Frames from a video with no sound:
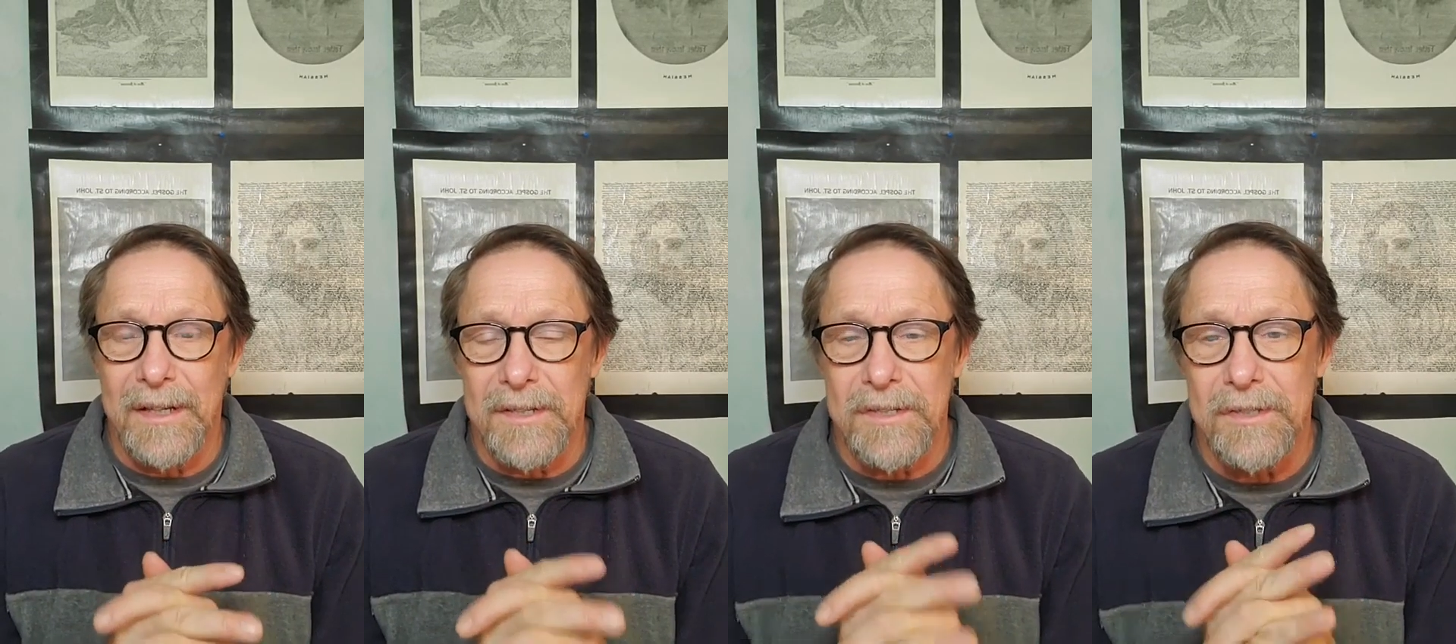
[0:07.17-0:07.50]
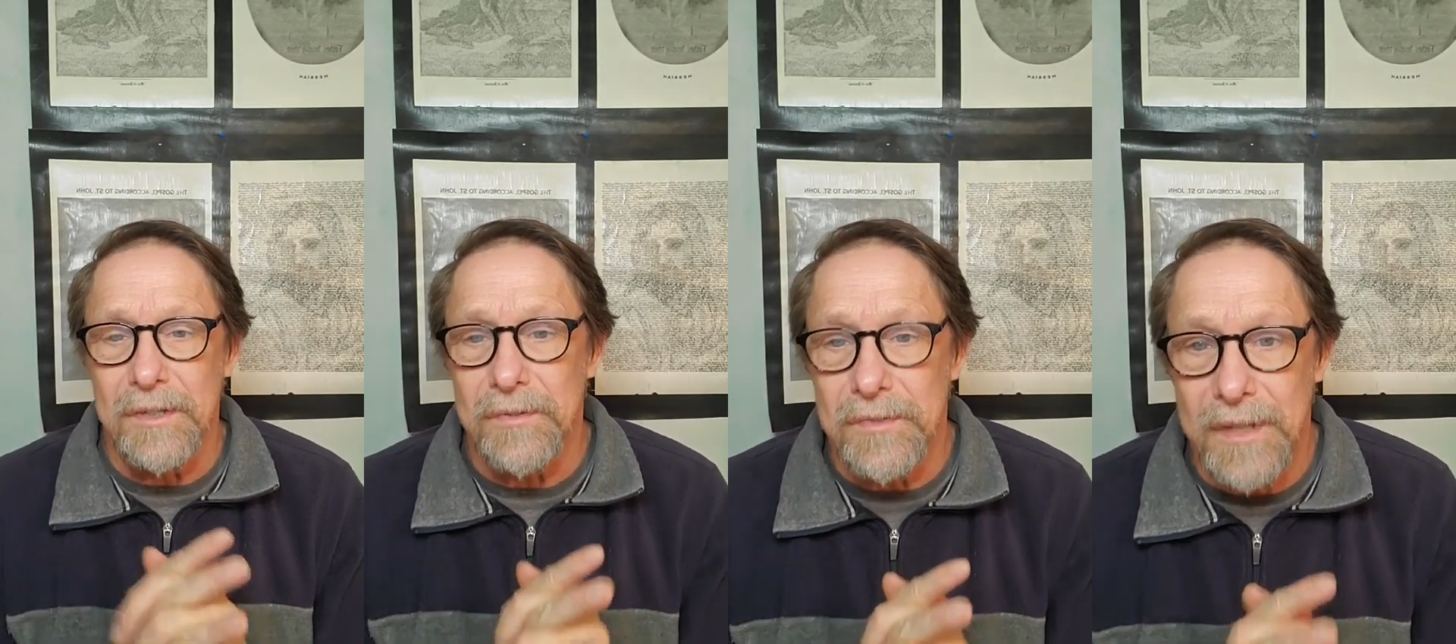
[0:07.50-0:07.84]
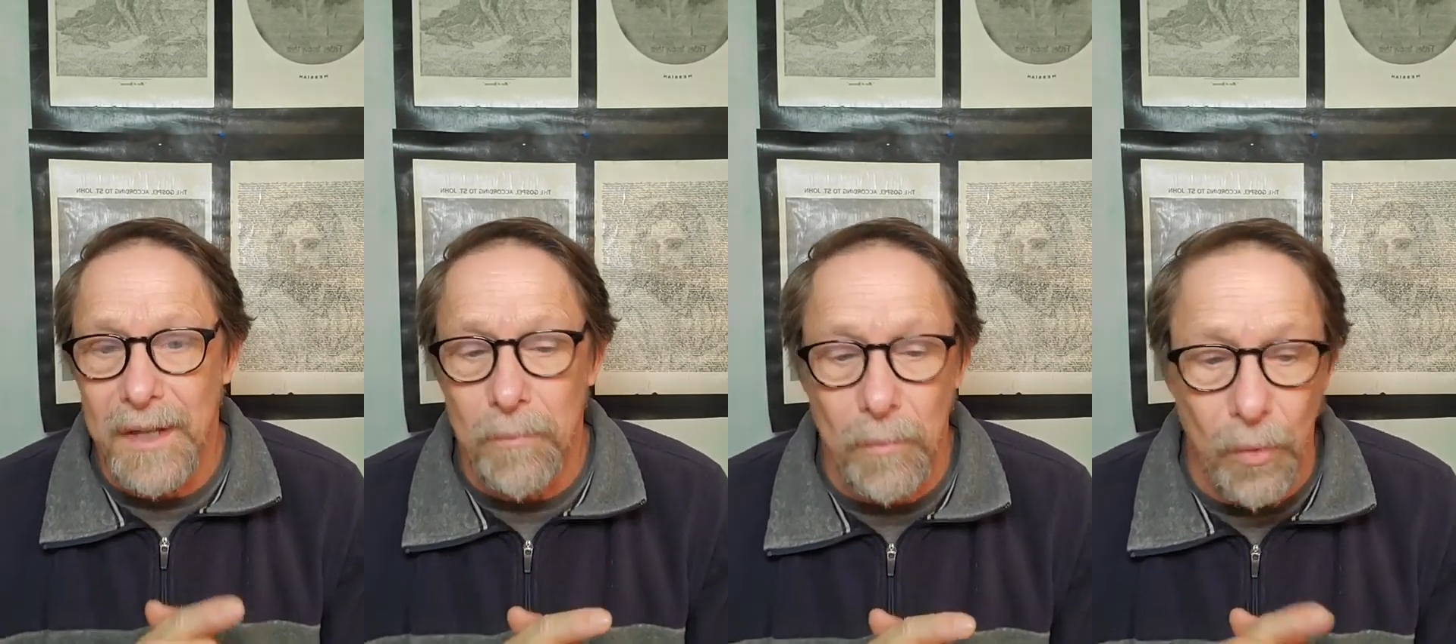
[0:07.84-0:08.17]
It's
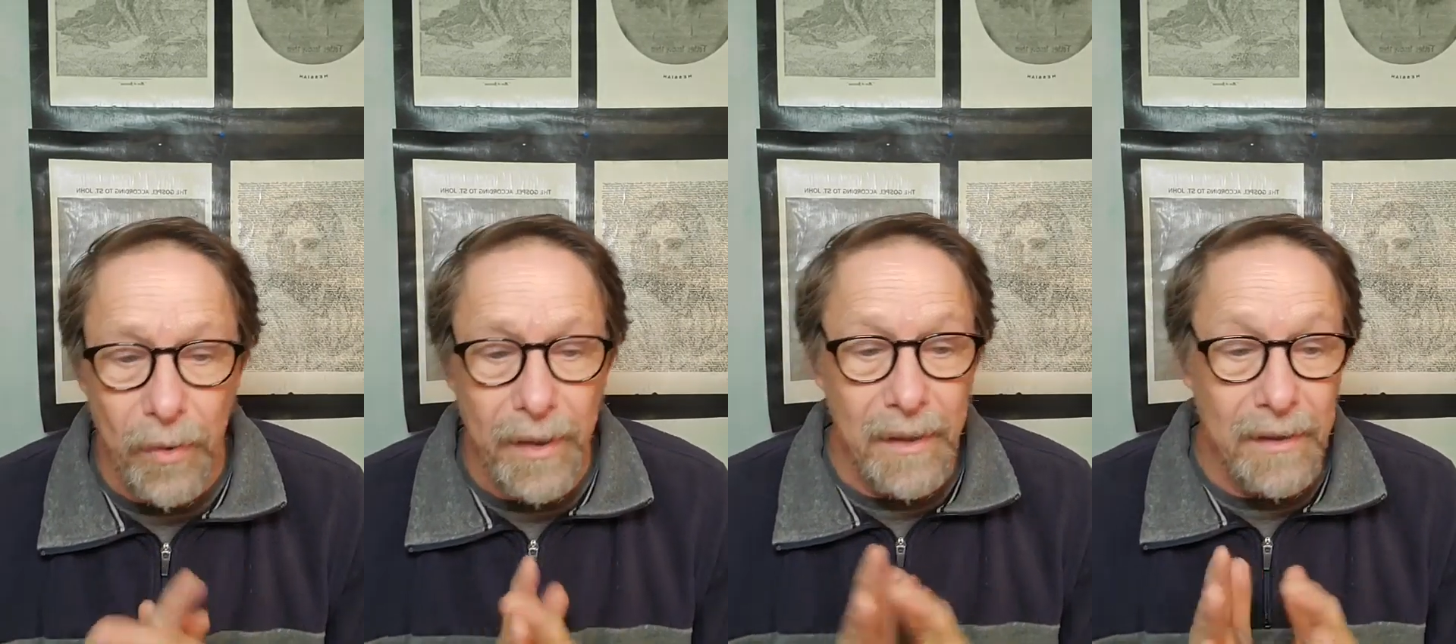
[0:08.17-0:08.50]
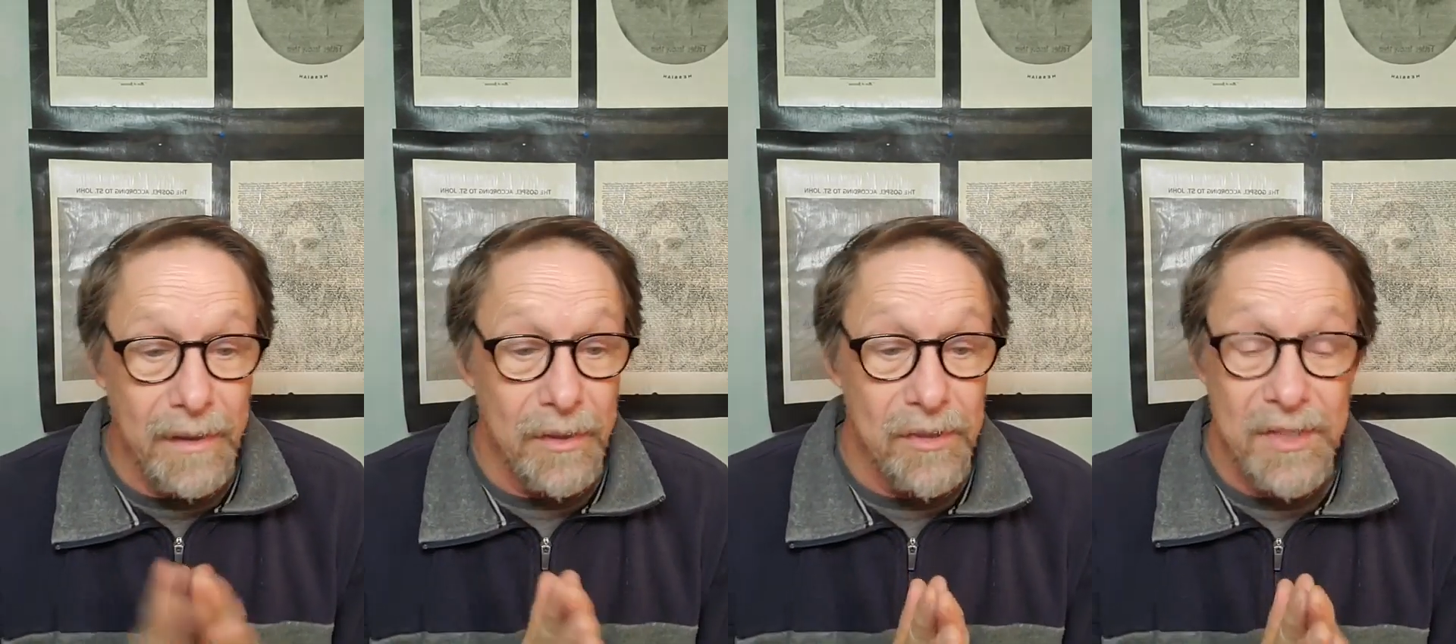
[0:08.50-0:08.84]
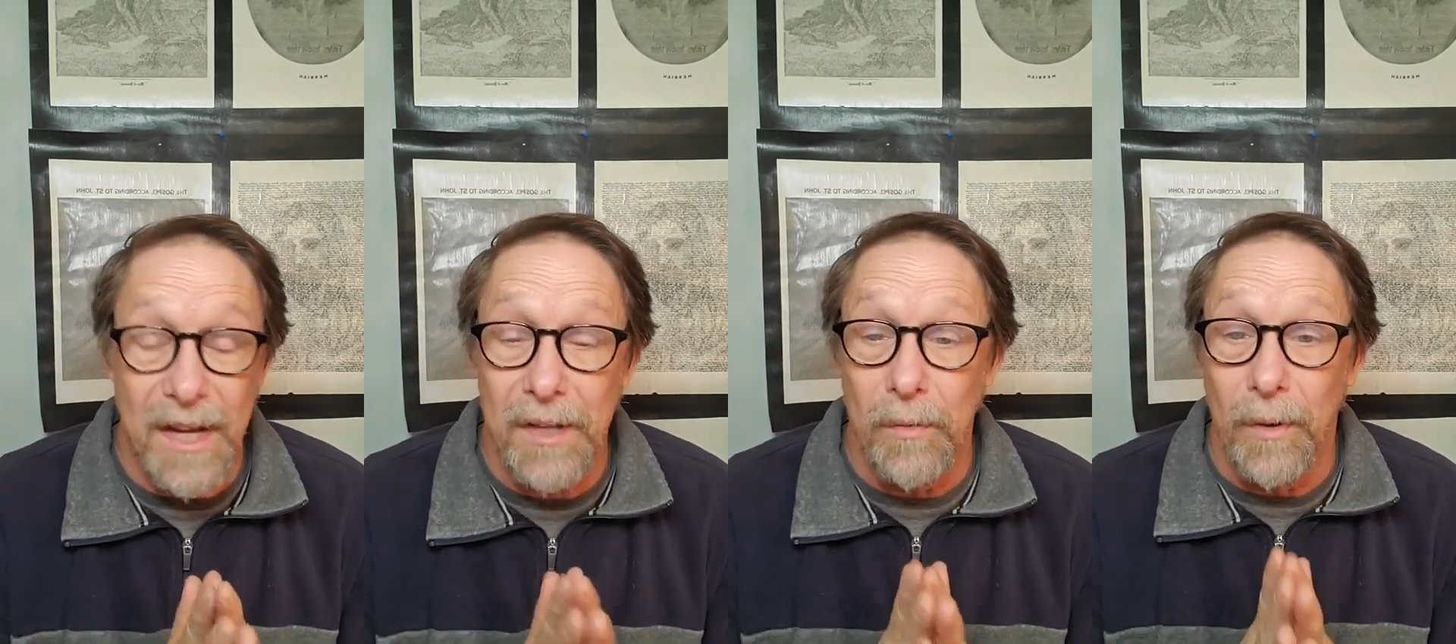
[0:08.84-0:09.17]
Tuesday morning,
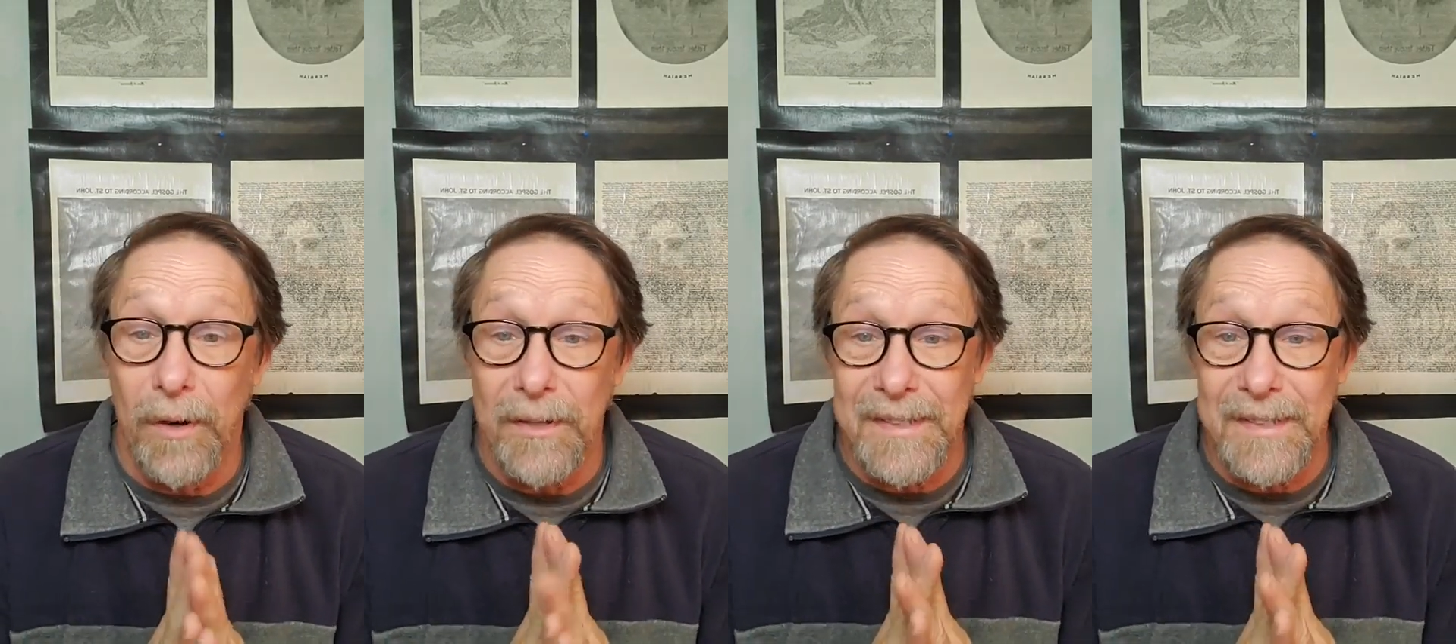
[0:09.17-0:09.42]
January